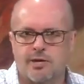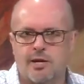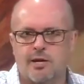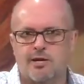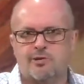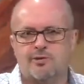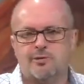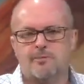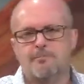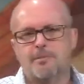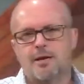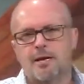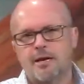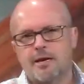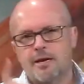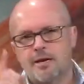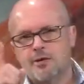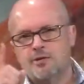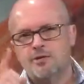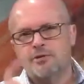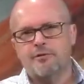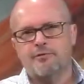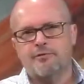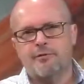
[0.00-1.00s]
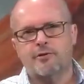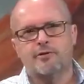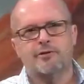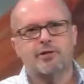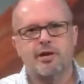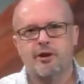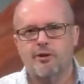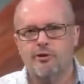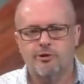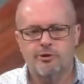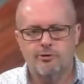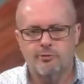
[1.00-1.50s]
us. Here's the first
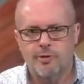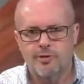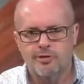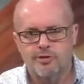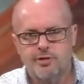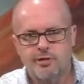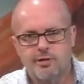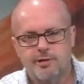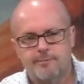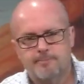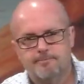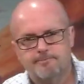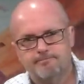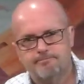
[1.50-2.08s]
characteristic.